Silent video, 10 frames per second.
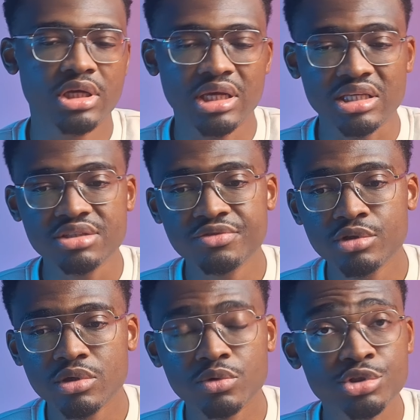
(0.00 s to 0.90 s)
In this
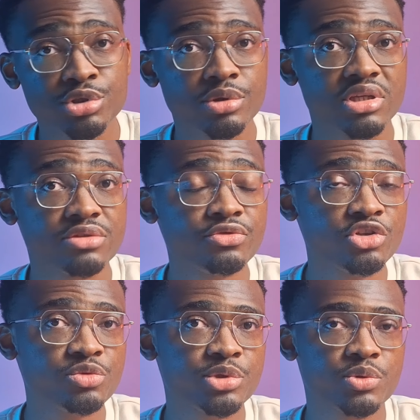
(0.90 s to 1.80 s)
video, I want to show you the
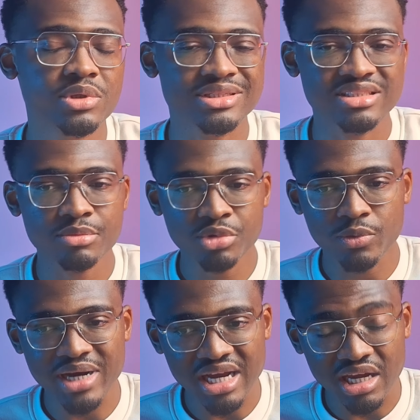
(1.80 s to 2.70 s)
difference between a simple
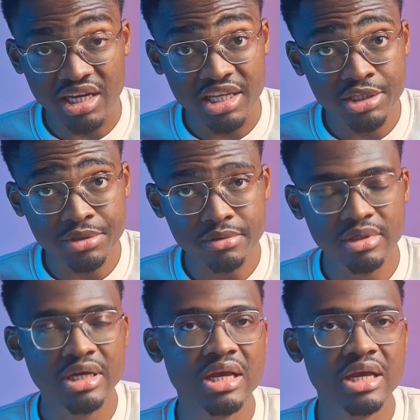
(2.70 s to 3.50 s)
rack architecture